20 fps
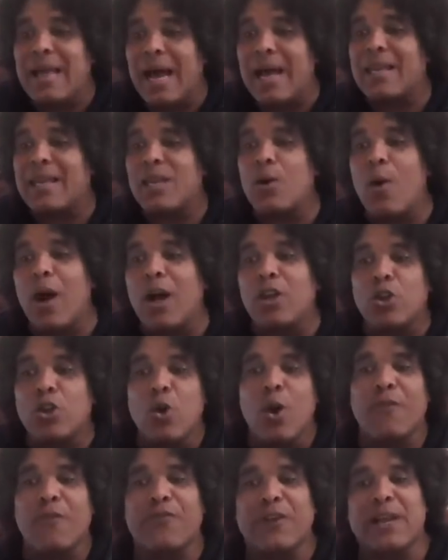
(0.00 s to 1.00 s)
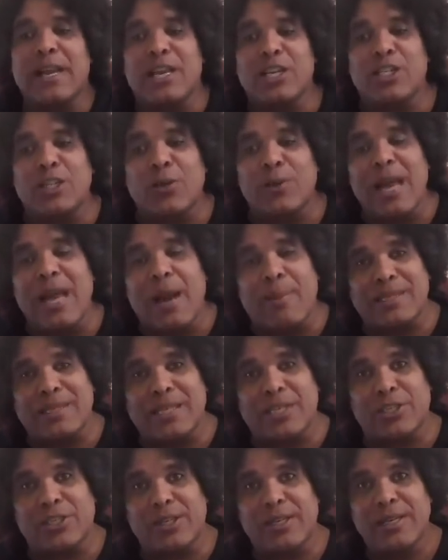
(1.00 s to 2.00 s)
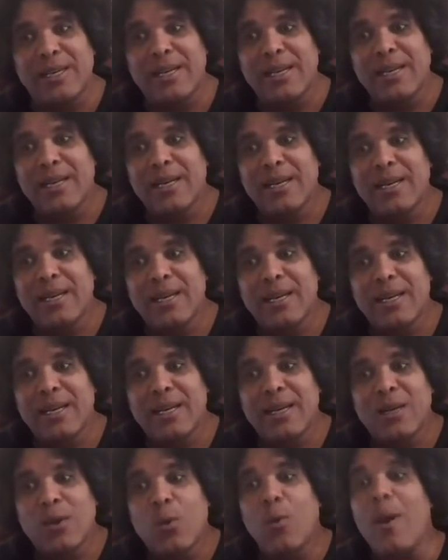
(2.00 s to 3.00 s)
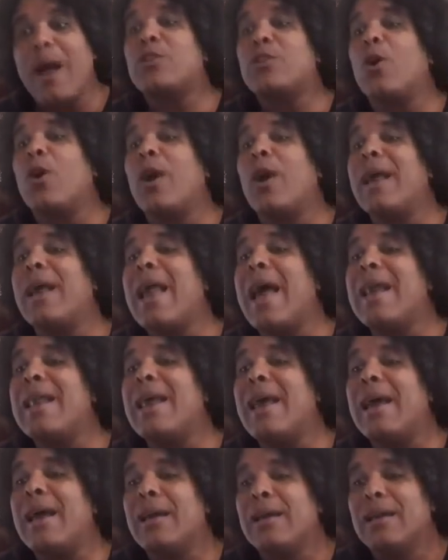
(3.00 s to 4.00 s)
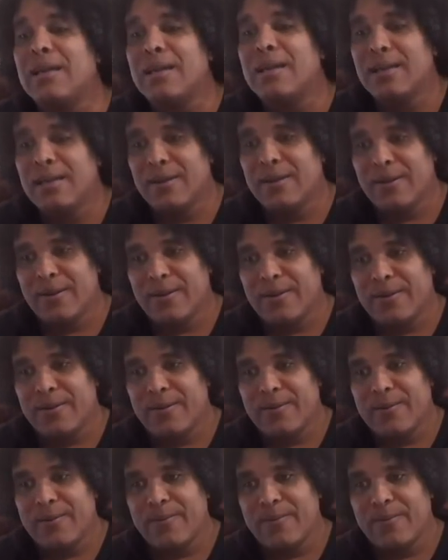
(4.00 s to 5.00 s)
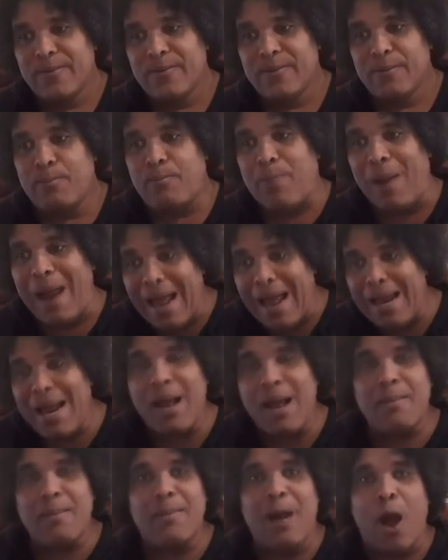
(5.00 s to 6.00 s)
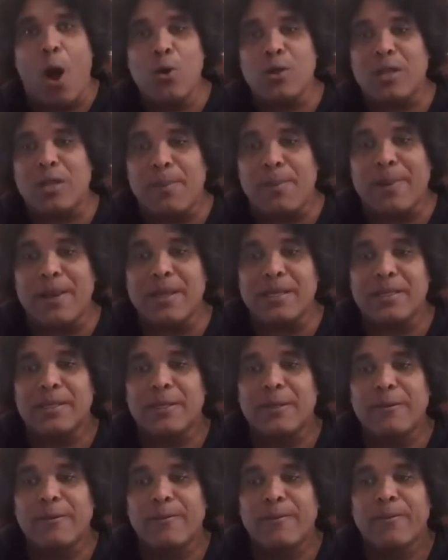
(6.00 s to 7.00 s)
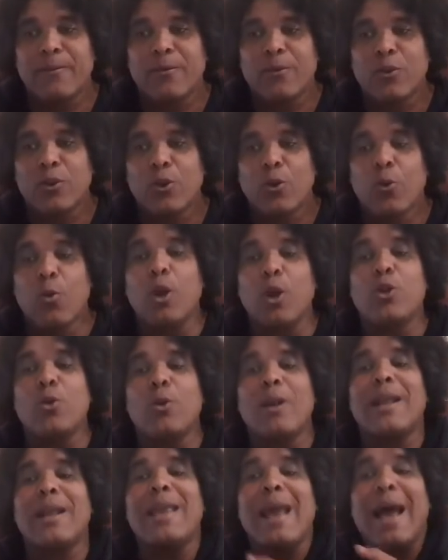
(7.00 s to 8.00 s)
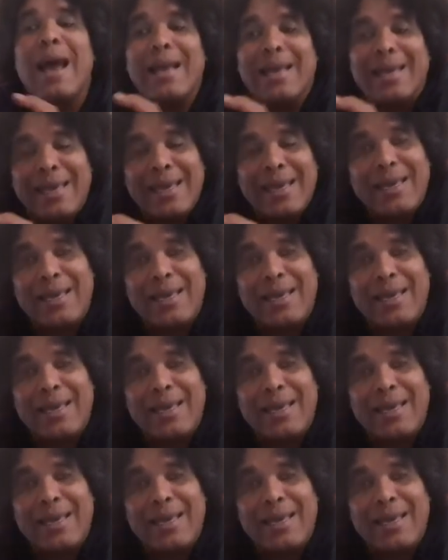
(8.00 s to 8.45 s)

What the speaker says: want no affiliation with the opposition? What you going on there? Blood him out of the place. What do the donkey?